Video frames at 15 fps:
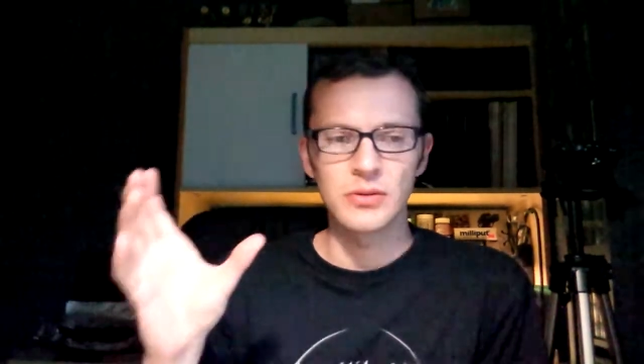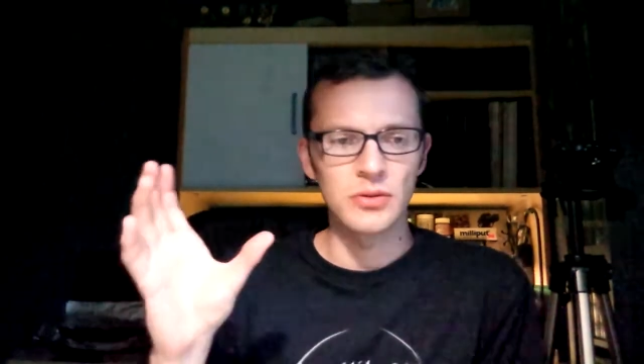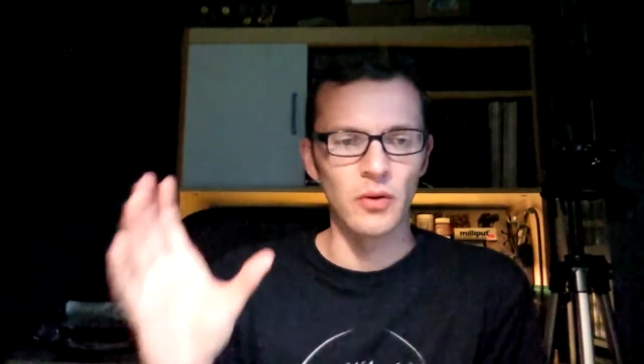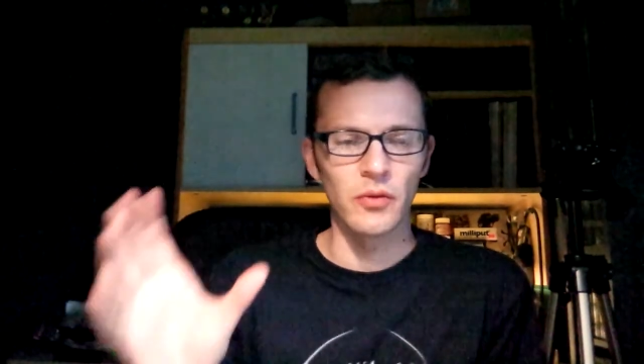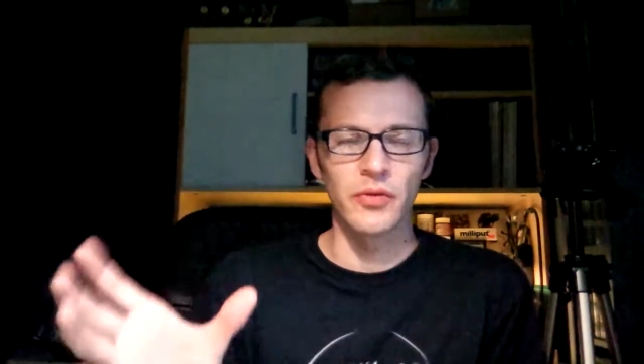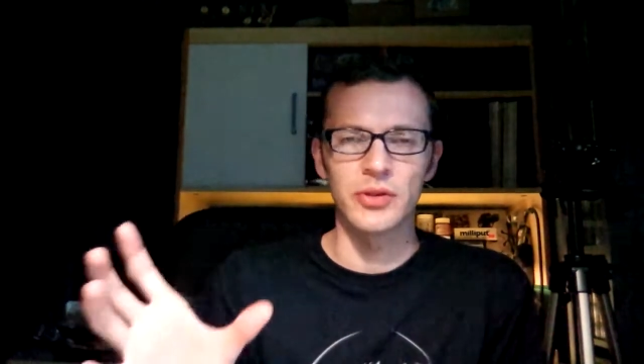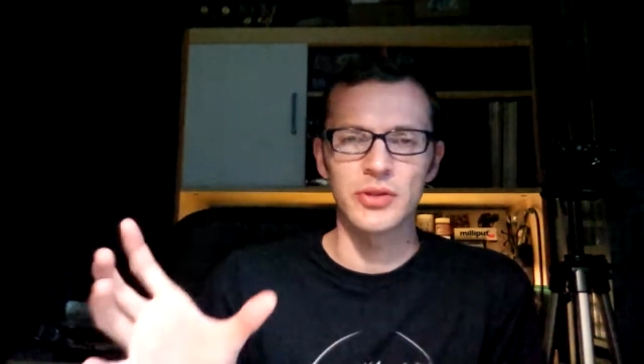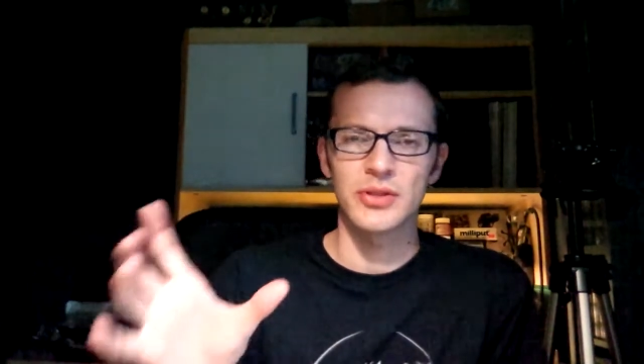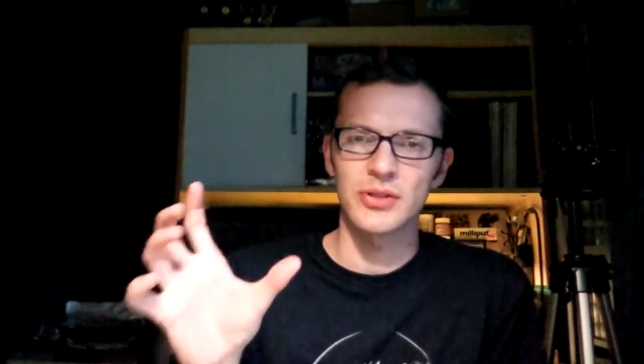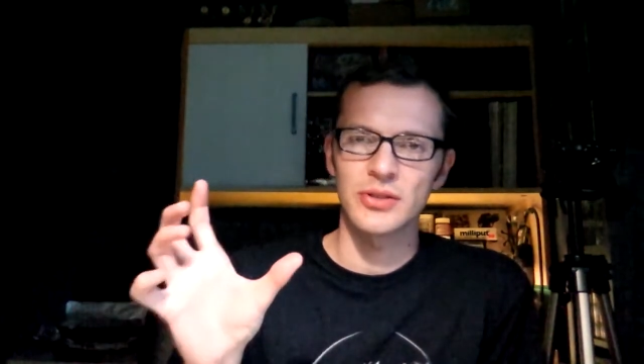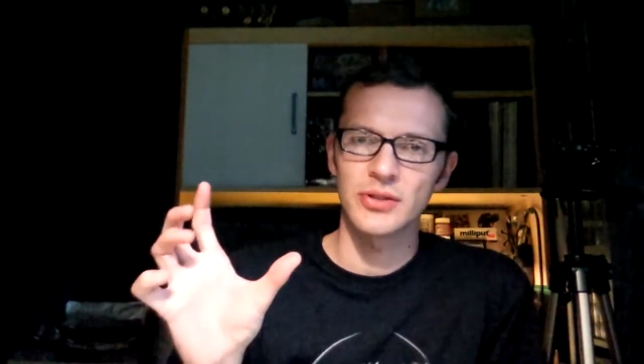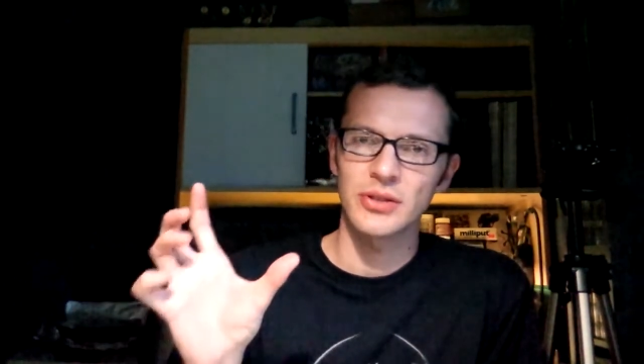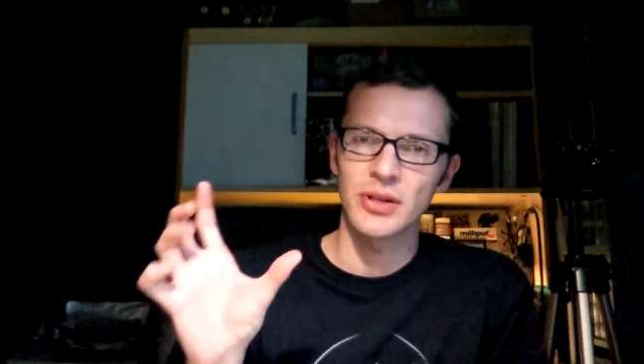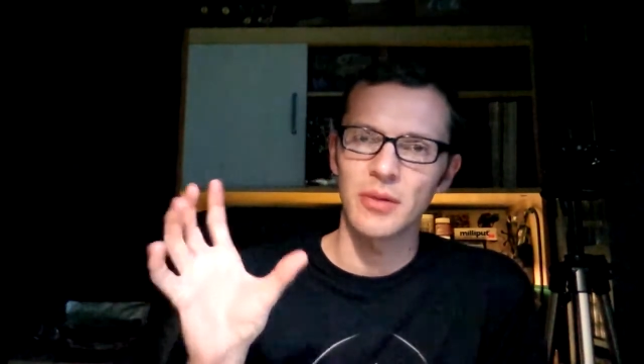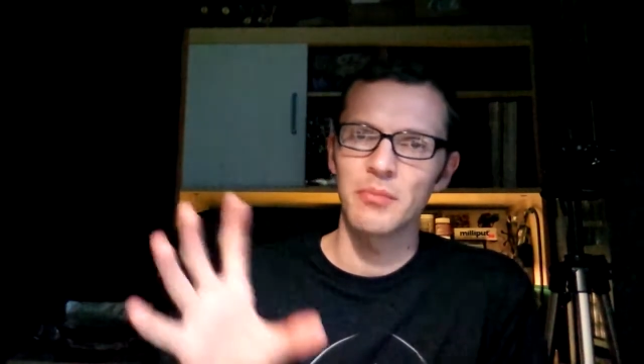So for
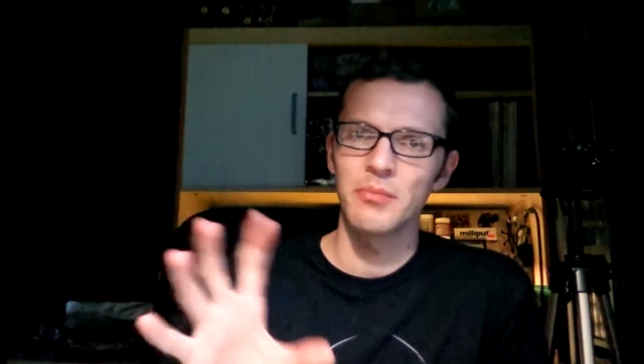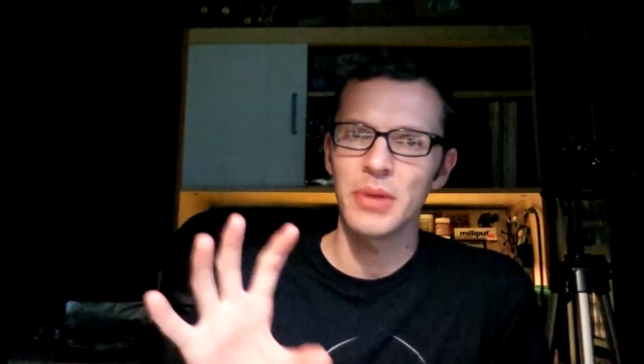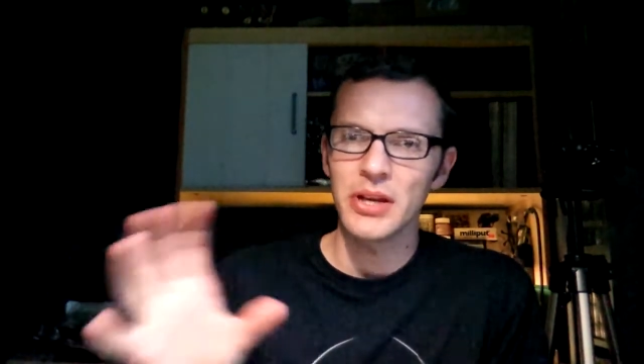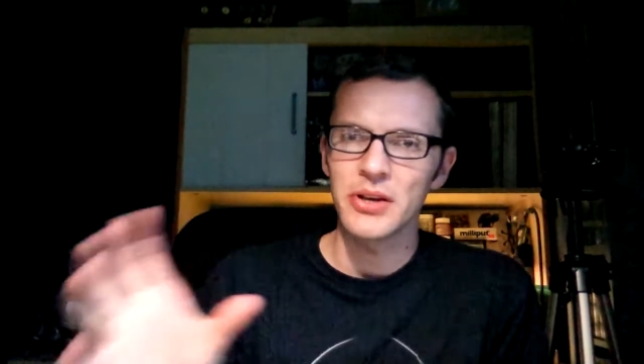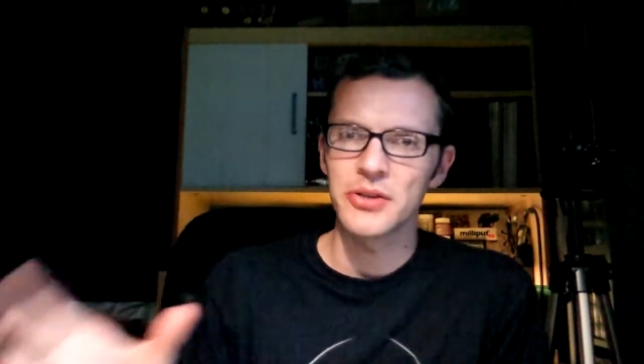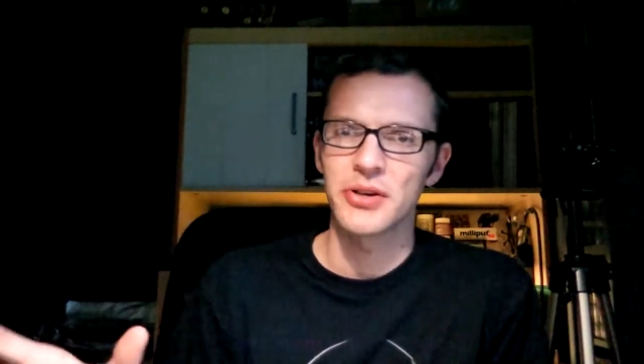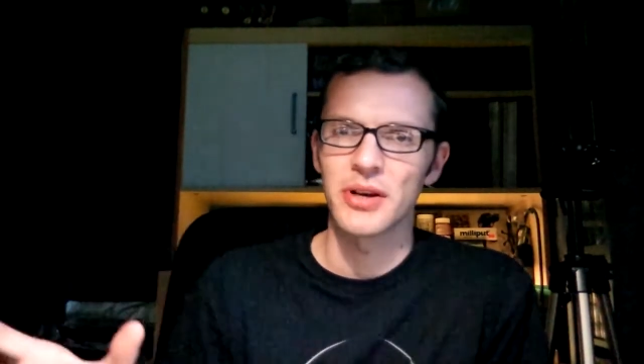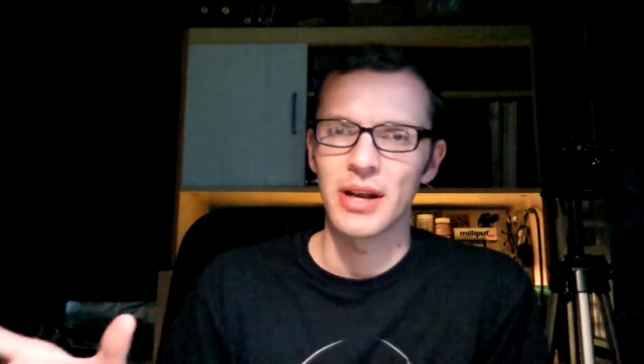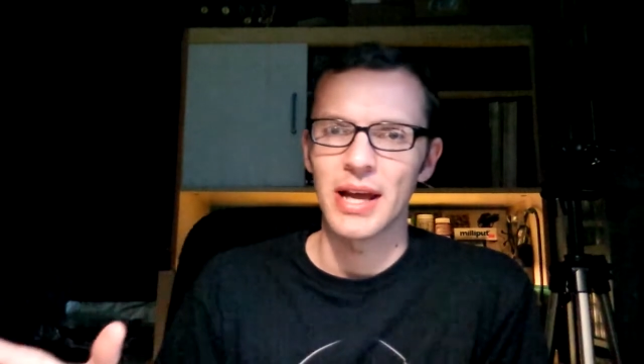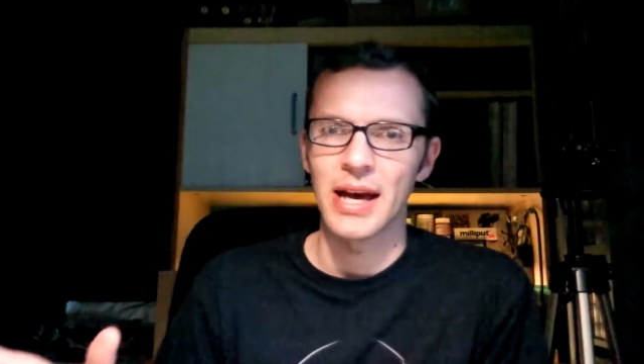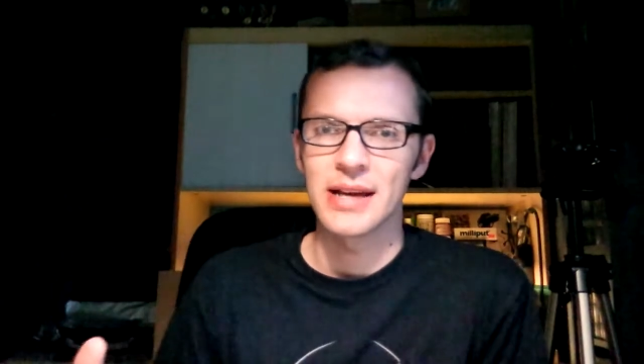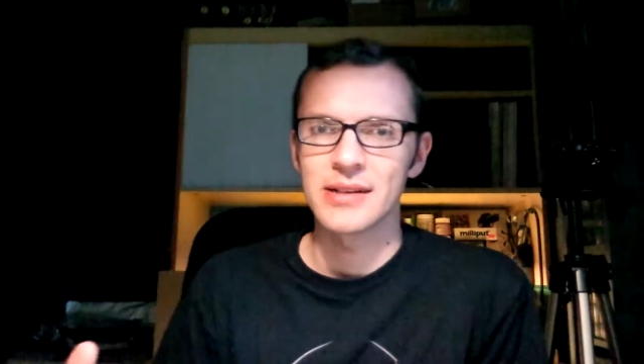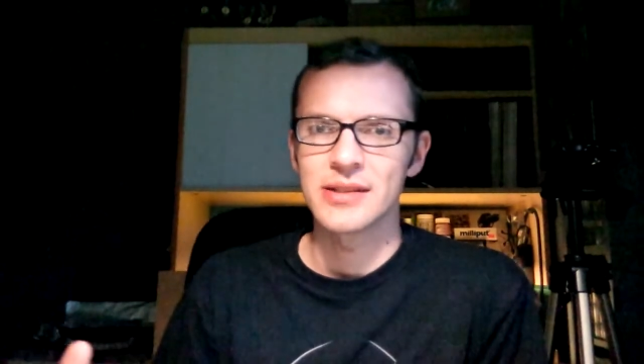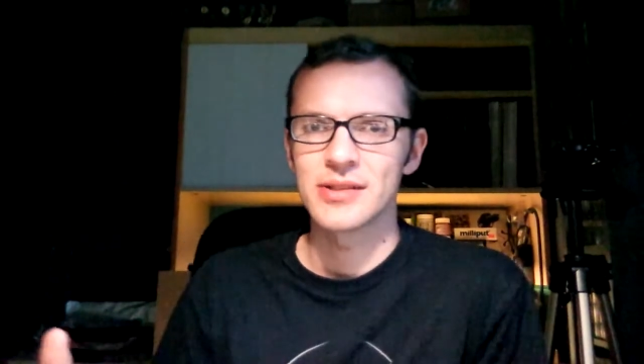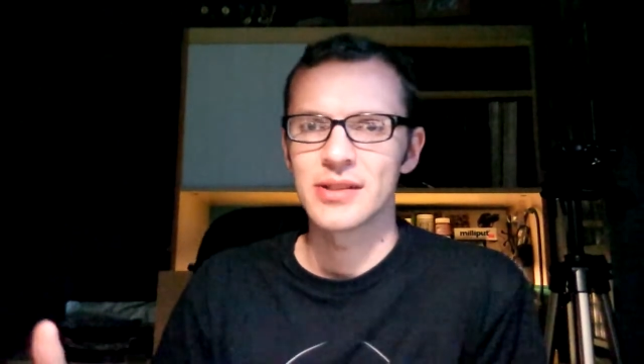some miniature
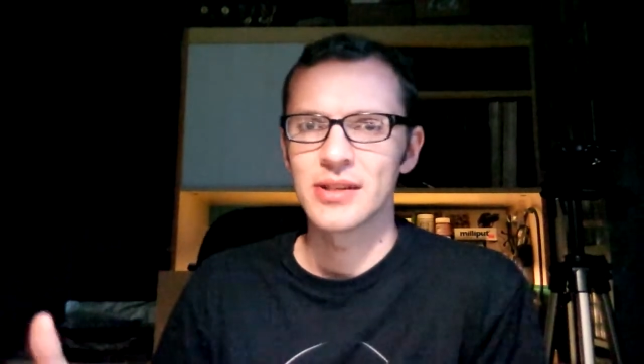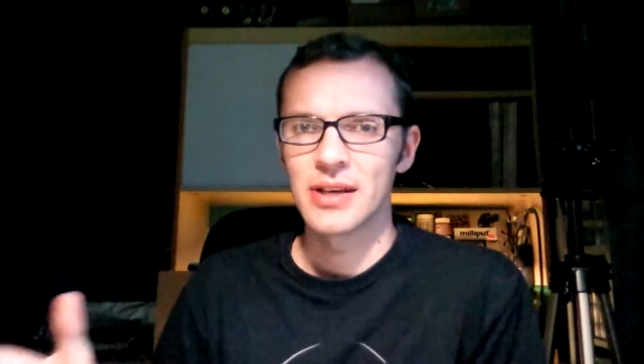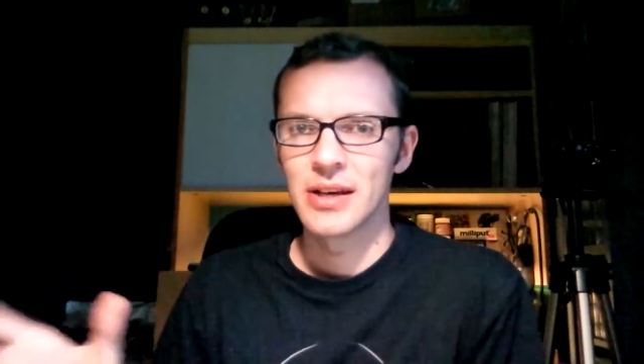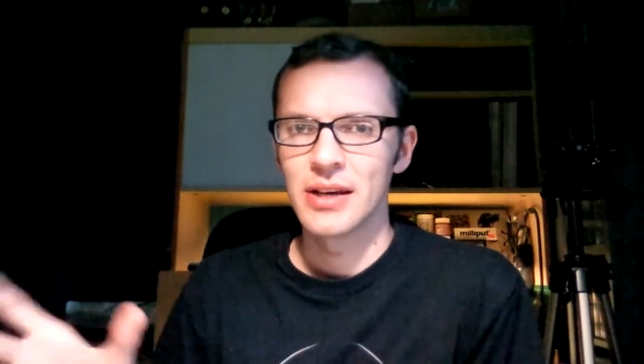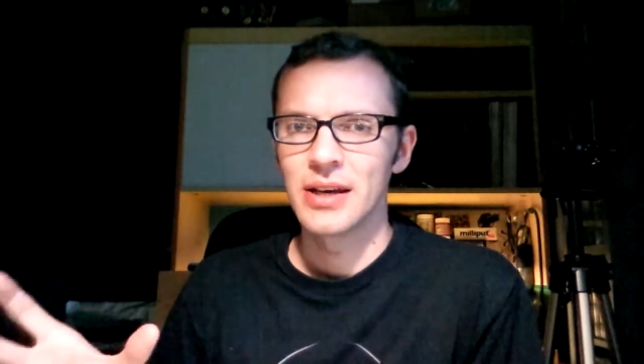lines,